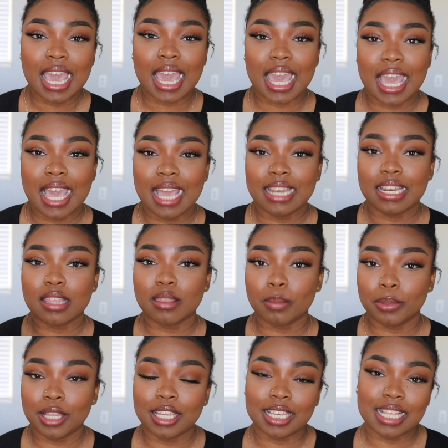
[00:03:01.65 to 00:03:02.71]
and the
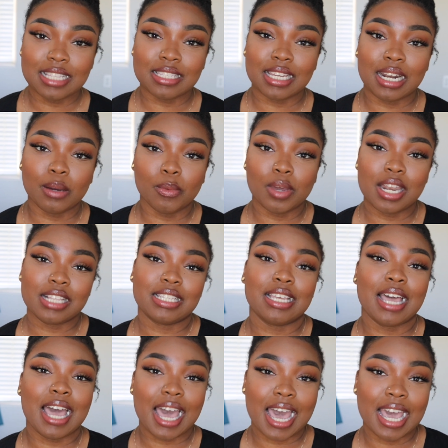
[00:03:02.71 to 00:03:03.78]
plugins that I wanted
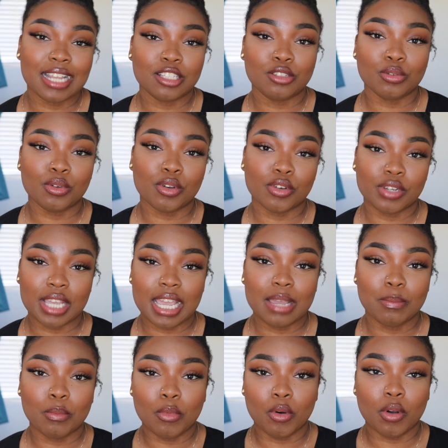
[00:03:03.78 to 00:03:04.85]
to add to
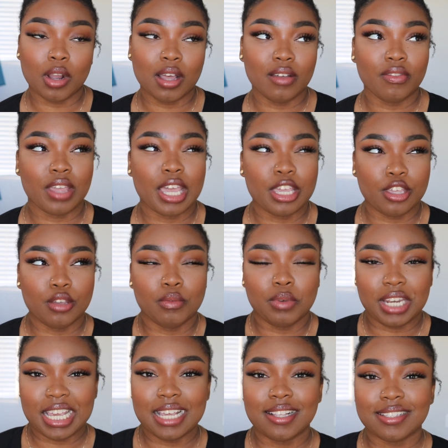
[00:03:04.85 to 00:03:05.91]
create more of a
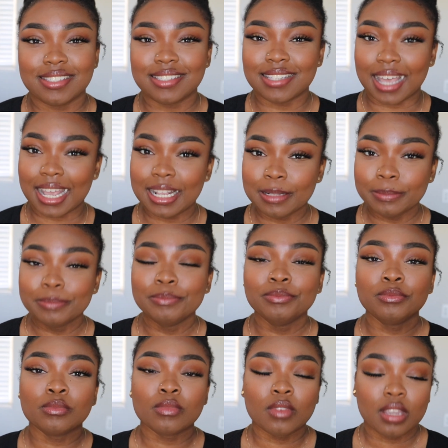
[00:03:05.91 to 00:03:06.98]
unique site.
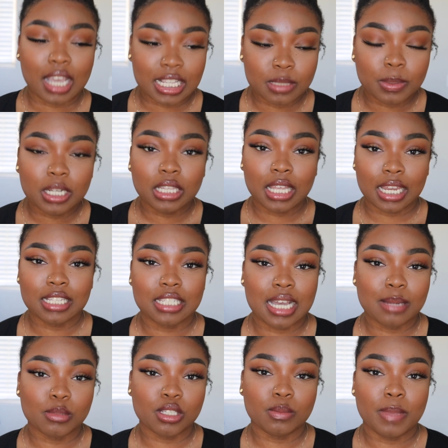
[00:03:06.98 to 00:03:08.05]
I spent a lot of
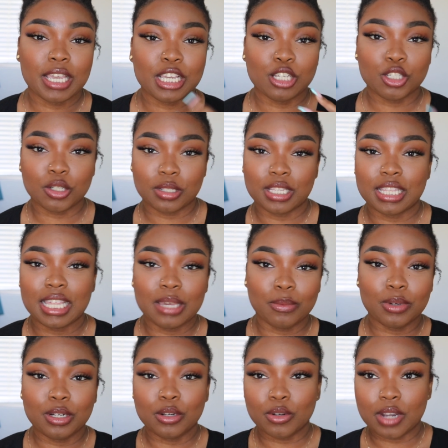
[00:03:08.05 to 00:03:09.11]
time just making sure that they
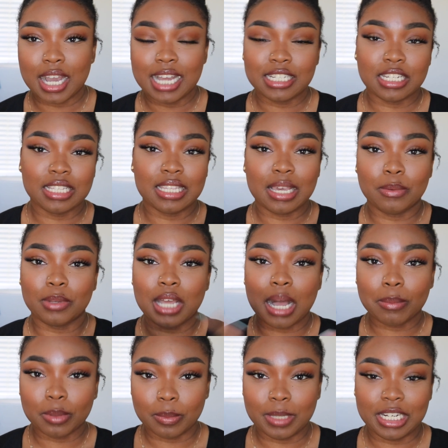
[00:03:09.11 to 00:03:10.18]
wouldn't crash and they would
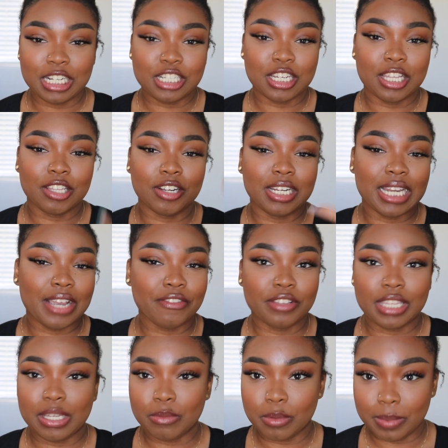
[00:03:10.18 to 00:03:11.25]
complement each other and
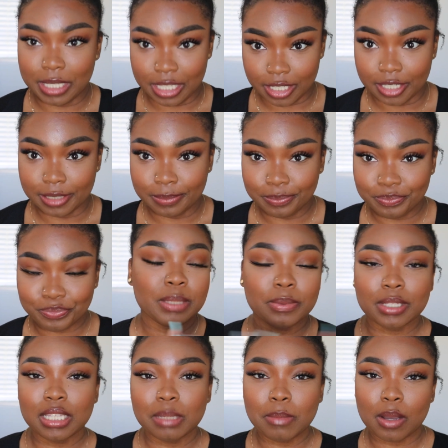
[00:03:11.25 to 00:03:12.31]
everything would be good.
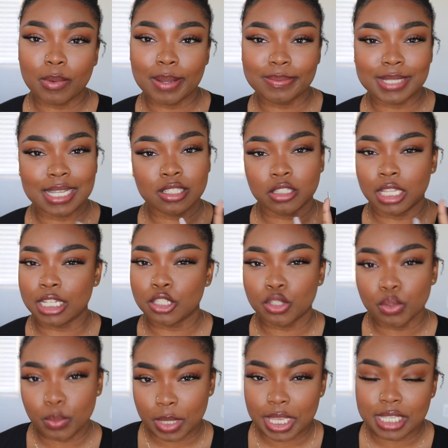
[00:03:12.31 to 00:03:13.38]
Typically my websites are like
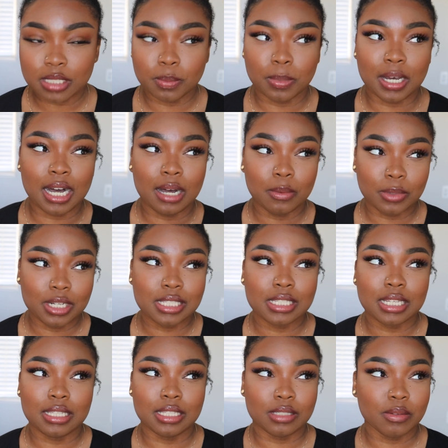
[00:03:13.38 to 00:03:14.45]
2 weeks, but I want to
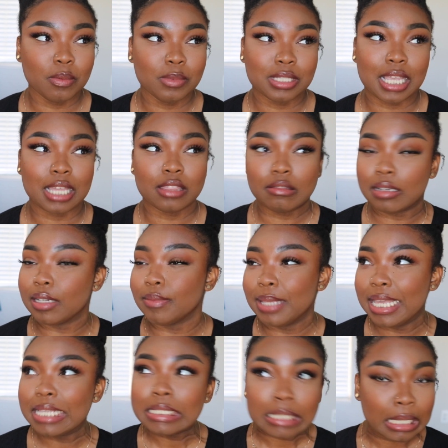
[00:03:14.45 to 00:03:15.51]
say this one was like 3
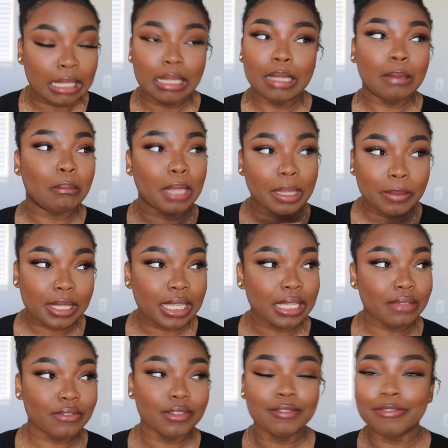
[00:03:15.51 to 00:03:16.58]
weeks, maybe
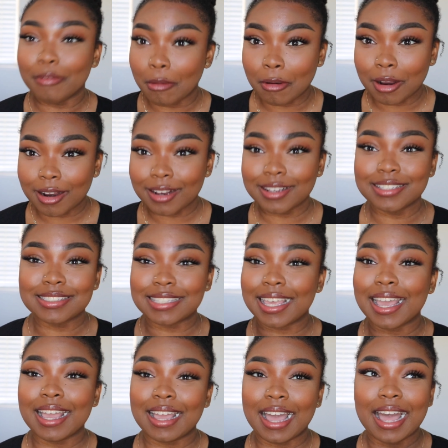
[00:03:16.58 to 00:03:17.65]
even 4, because
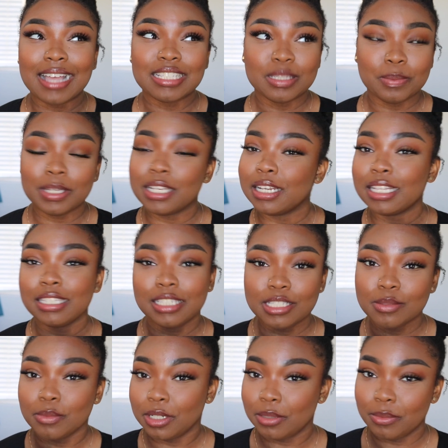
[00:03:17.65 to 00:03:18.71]
like I spent at
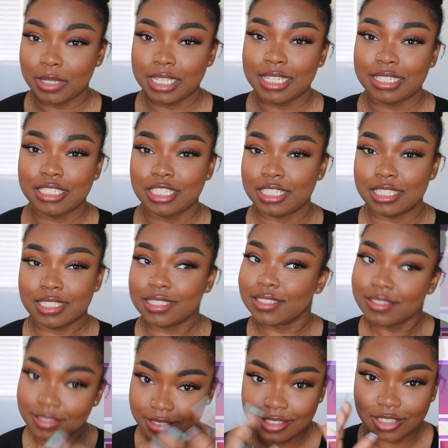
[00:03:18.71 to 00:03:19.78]
least 1 week just
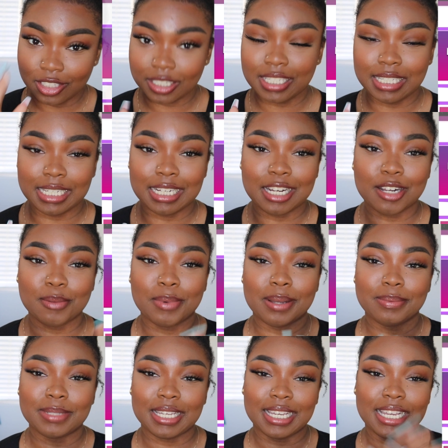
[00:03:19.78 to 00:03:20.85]
looking at her
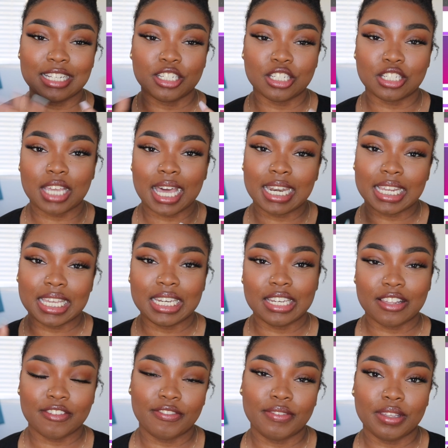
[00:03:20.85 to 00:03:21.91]
website and just kind of
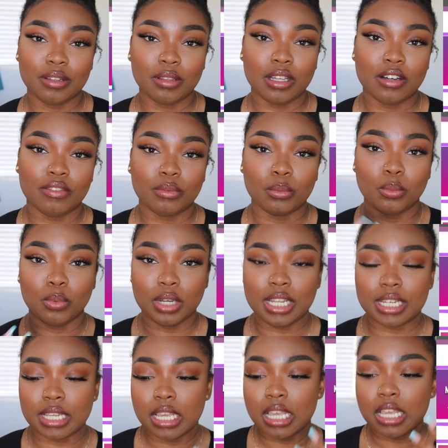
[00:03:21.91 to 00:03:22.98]
getting a feel of
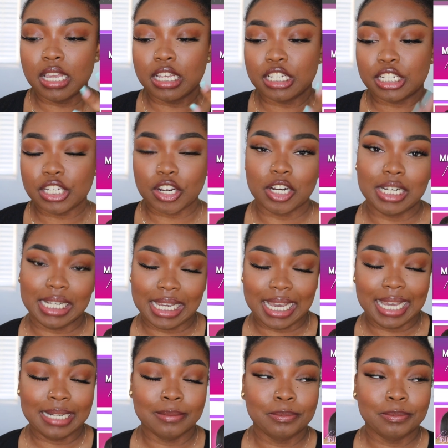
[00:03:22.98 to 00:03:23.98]
what she already had.